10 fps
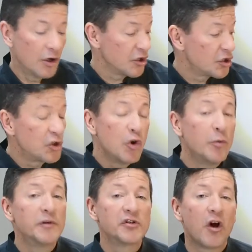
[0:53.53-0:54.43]
because
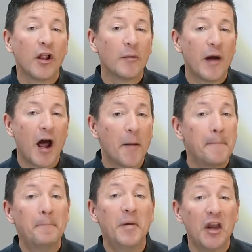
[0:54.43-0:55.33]
tuba is all about
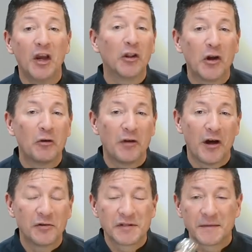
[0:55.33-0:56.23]
big low
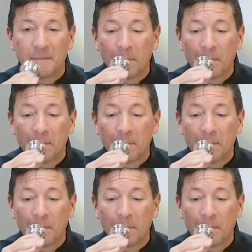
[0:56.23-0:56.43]
notes.